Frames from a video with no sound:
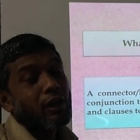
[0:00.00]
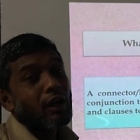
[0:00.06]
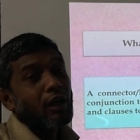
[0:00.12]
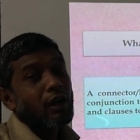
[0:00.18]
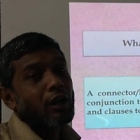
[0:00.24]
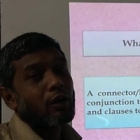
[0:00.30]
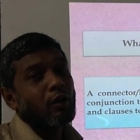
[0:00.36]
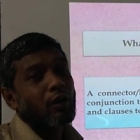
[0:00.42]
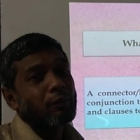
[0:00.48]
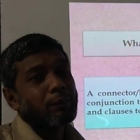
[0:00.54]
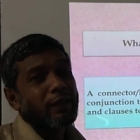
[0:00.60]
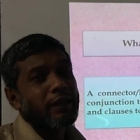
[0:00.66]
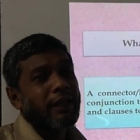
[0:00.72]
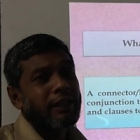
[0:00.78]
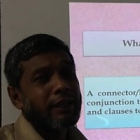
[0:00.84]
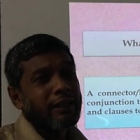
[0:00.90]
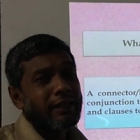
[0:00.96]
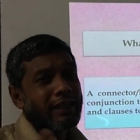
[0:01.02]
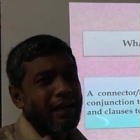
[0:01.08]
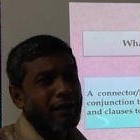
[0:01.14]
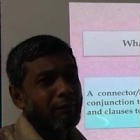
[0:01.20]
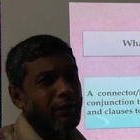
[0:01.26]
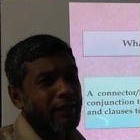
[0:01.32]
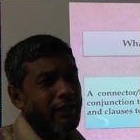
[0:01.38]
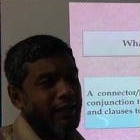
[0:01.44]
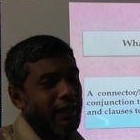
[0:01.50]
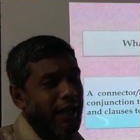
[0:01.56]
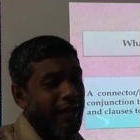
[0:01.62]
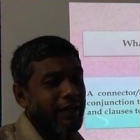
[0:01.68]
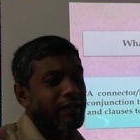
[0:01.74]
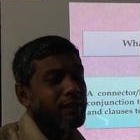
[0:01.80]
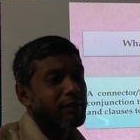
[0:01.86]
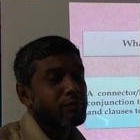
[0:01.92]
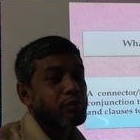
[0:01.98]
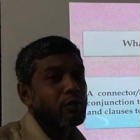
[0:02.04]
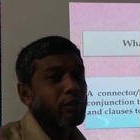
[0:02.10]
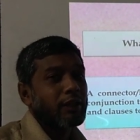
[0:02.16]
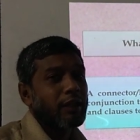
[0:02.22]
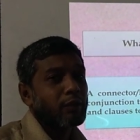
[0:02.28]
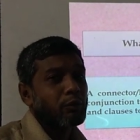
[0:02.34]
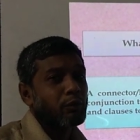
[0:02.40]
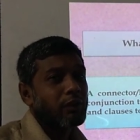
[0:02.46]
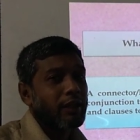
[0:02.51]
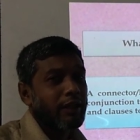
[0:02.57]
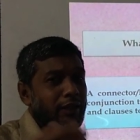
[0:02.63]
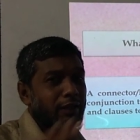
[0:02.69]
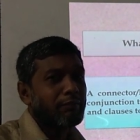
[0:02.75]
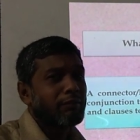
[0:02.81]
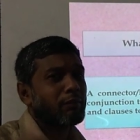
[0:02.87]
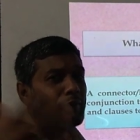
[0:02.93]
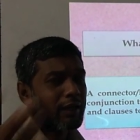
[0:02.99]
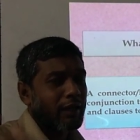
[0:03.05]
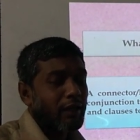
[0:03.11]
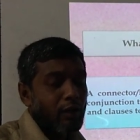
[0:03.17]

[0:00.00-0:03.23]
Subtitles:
of any grammatical item so that we can remember